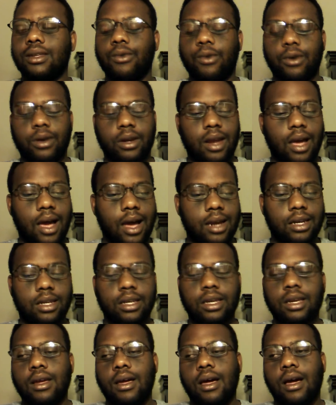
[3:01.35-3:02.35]
they were
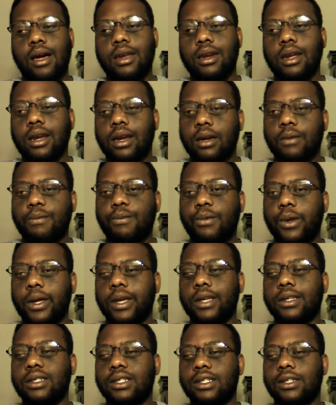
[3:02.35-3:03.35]
not in a good
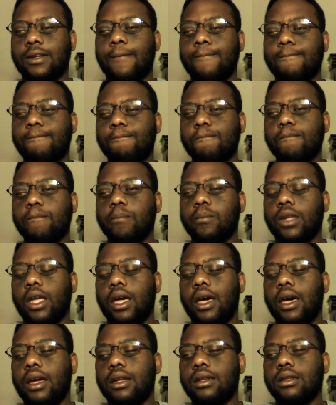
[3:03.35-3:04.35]
place.
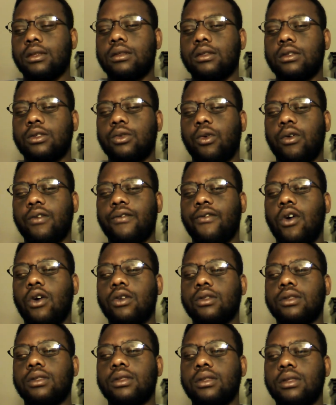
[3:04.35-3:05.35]
And
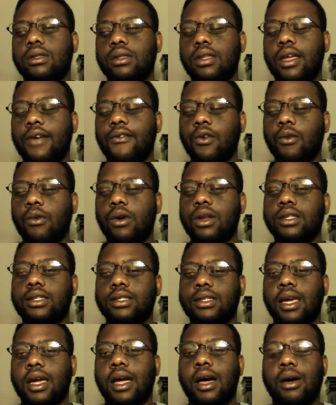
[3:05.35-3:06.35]
Torvald never wanted
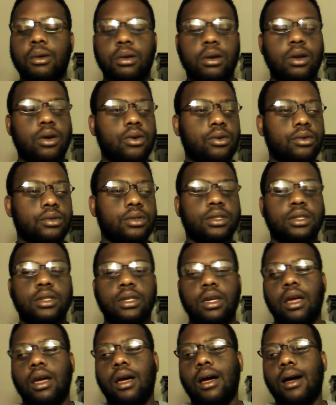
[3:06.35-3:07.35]
to take out
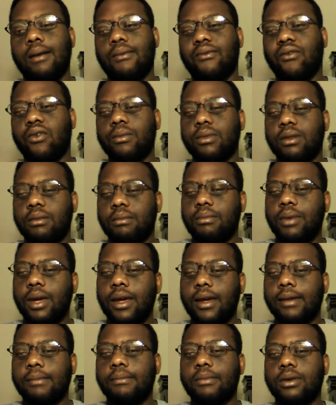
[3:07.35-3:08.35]
loans um, from the
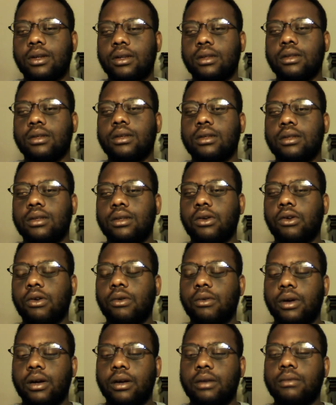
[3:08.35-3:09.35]
bank, but
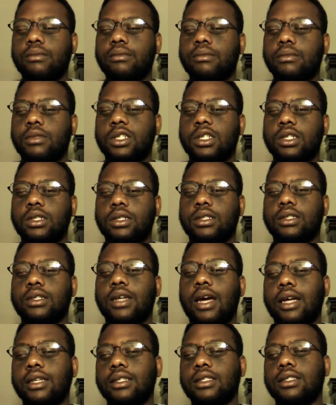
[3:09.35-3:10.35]
Nora, she
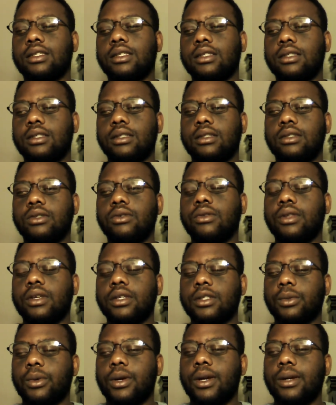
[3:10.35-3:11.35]
decides to do
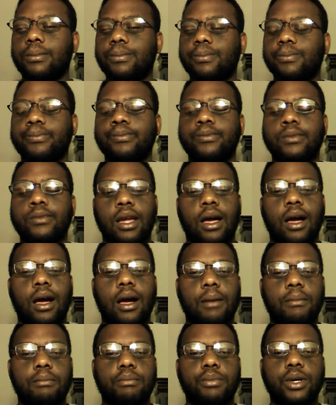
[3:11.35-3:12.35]
this, right?
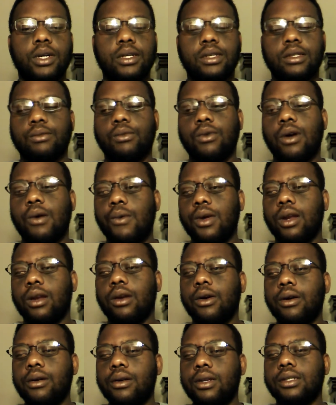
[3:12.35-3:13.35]
Um, but what we
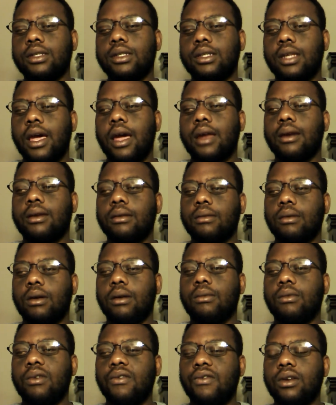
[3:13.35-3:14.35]
learned is that
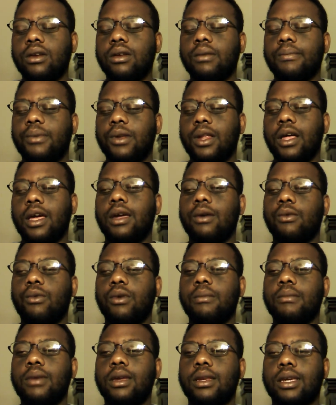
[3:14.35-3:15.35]
within the play,
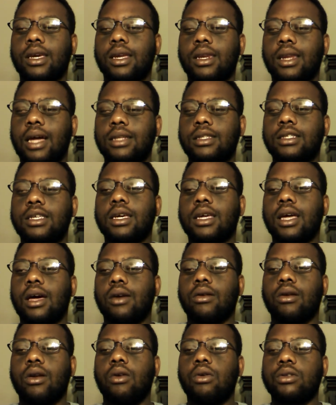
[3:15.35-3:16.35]
women cannot take
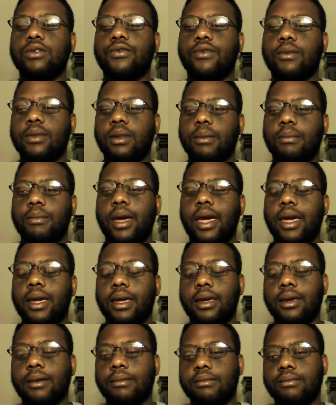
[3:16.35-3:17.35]
out loans from the
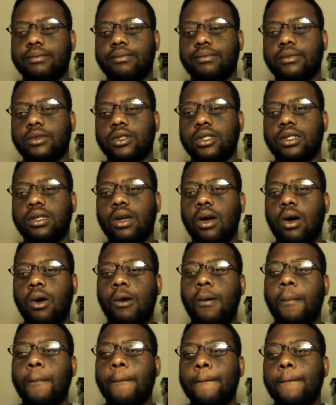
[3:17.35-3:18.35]
bank.
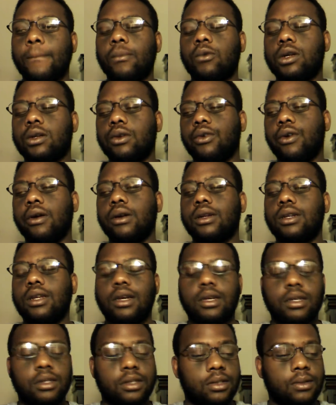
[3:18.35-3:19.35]
So what Nora
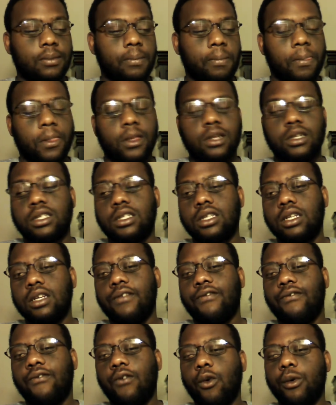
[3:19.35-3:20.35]
does,
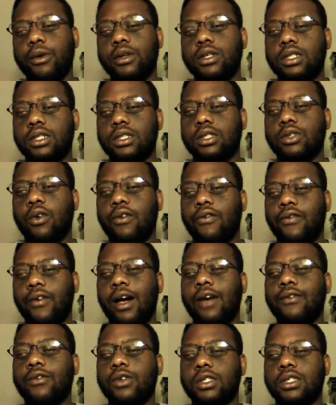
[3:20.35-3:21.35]
she forges her
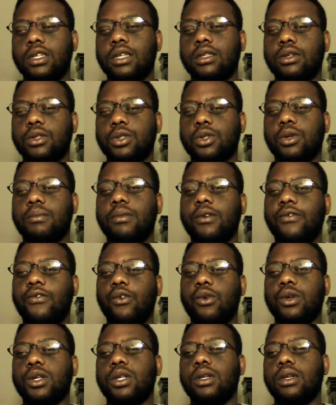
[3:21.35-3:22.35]
father's signature
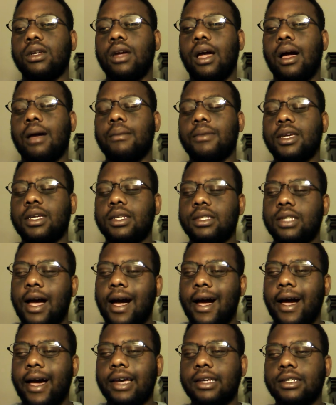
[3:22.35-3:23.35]
before she, um, he
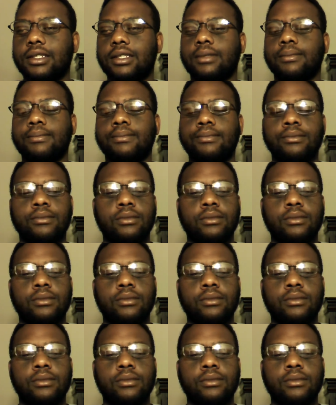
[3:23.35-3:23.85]
dies,